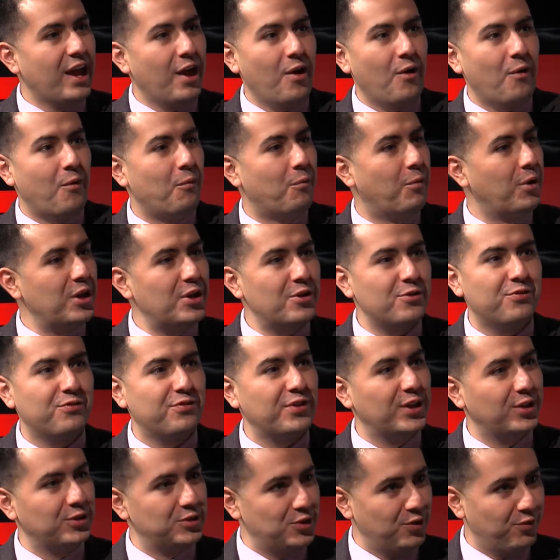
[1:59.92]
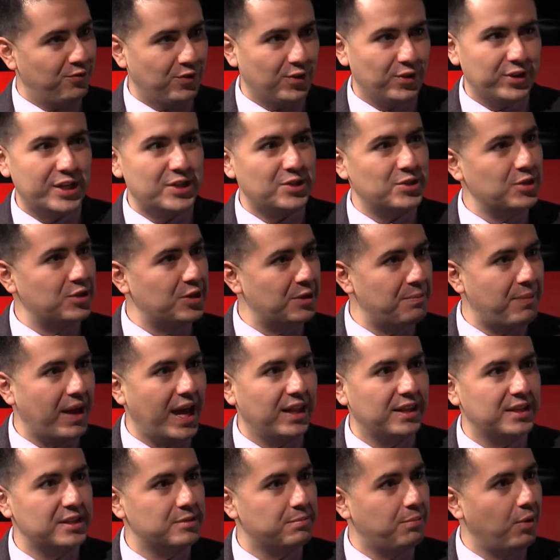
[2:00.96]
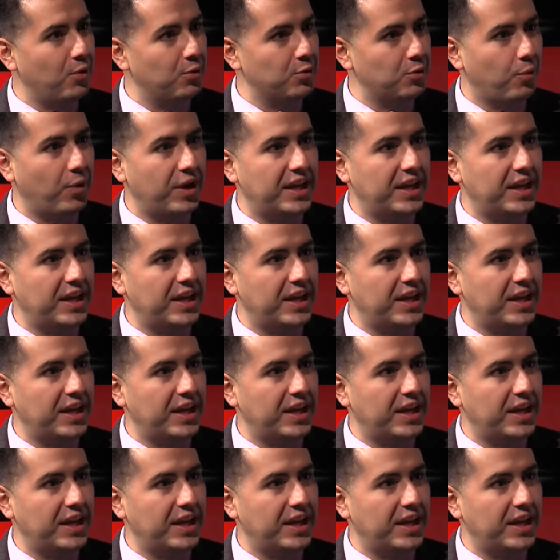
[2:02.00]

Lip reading: What do you feel? Do you feel that you could balance both weight